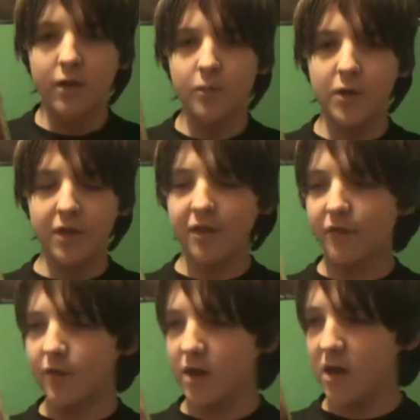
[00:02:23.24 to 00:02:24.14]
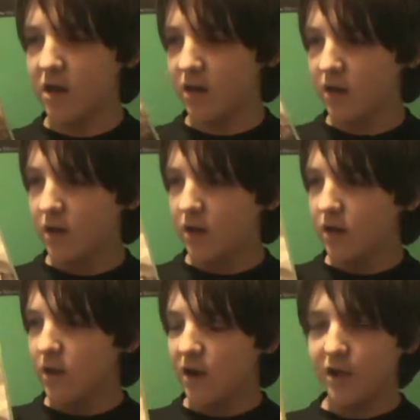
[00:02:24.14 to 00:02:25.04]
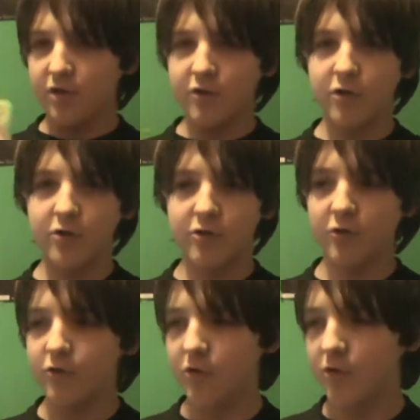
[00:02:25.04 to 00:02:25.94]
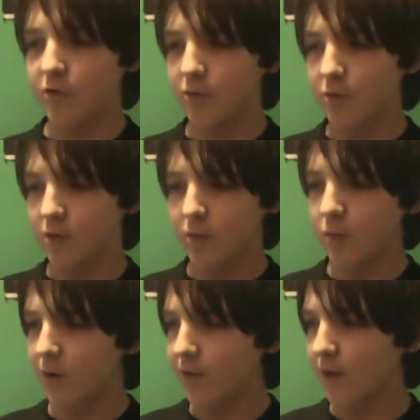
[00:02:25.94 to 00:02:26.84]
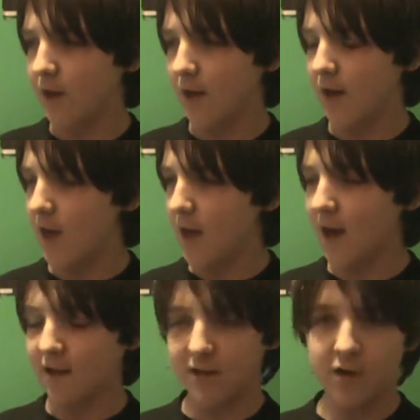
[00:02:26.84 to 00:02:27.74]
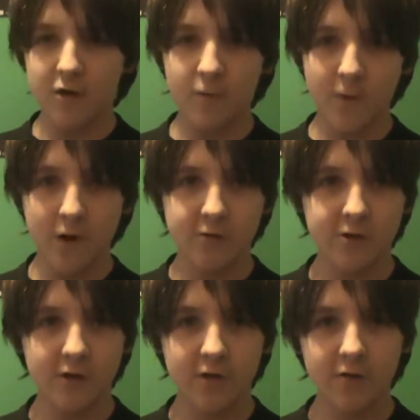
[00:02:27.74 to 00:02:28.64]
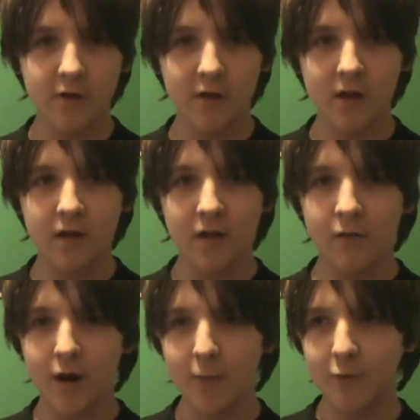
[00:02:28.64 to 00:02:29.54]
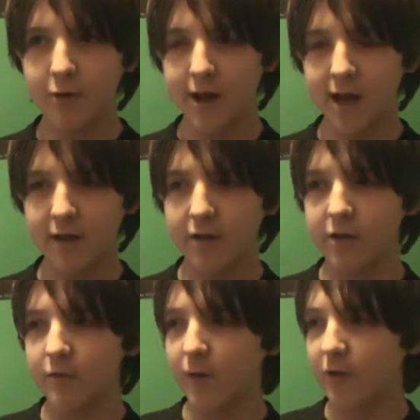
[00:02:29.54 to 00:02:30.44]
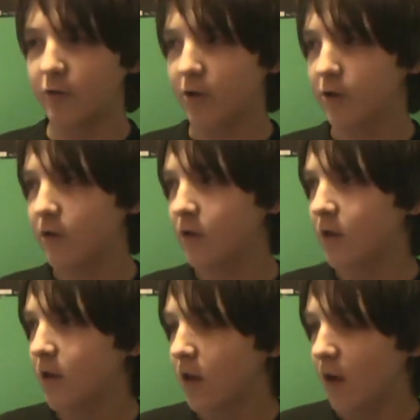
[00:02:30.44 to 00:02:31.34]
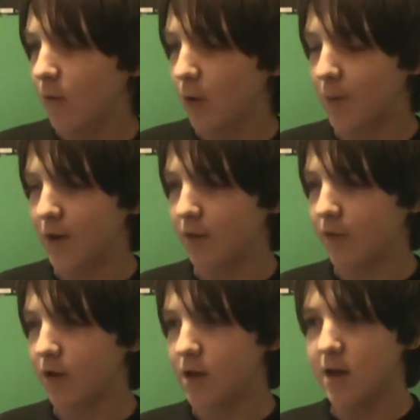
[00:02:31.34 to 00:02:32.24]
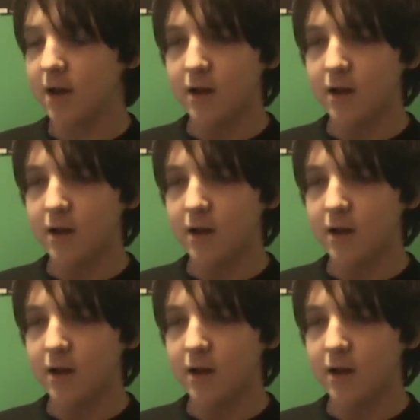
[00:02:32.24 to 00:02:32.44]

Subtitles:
Basically, it sort of shows you what the execute function, sort of like the grapple and execute function, where basically